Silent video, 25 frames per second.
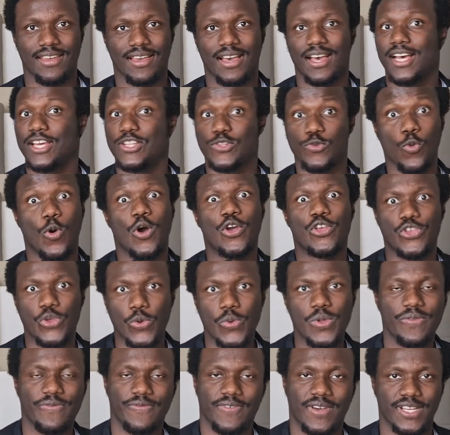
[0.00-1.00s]
And what
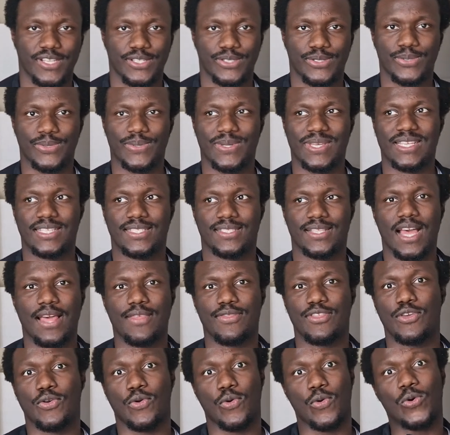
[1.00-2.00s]
you will find too is
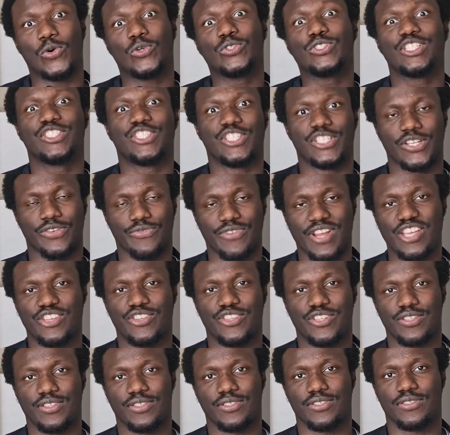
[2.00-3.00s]
that the older
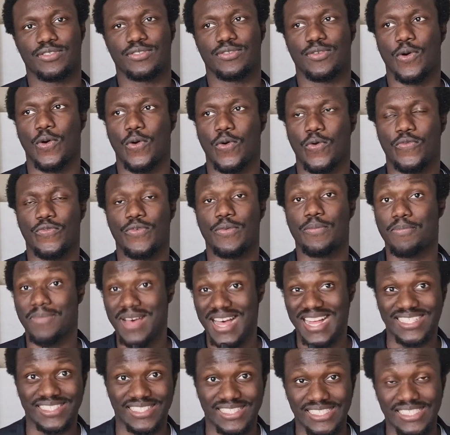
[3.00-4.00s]
generation of
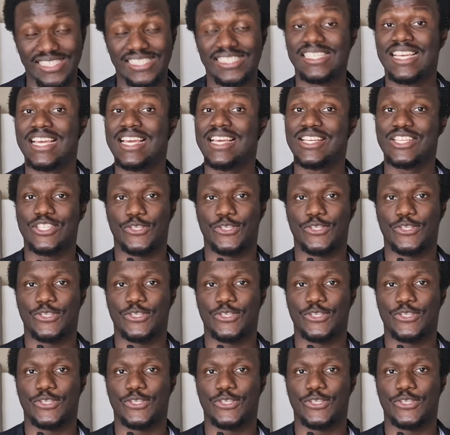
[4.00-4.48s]
Maltese